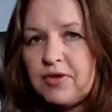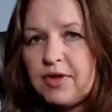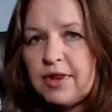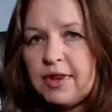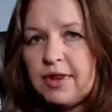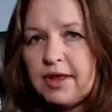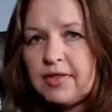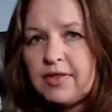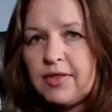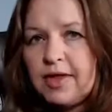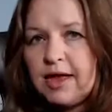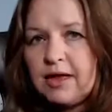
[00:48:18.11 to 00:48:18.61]
it
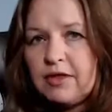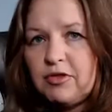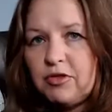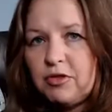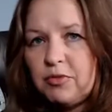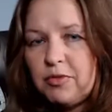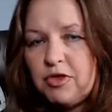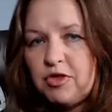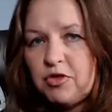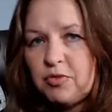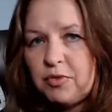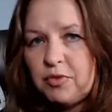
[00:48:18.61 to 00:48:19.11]
like that.
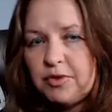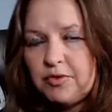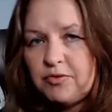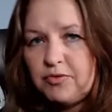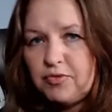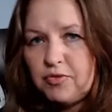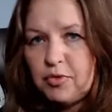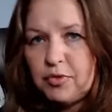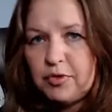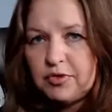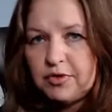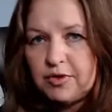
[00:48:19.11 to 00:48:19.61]
Do each one
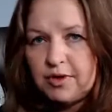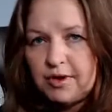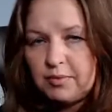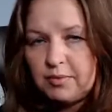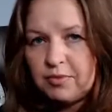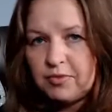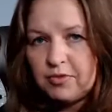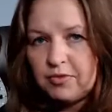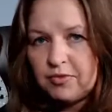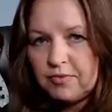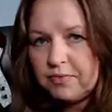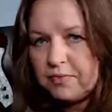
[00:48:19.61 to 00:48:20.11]
4
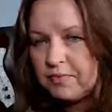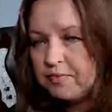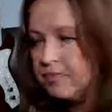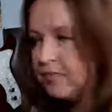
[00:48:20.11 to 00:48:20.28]
times.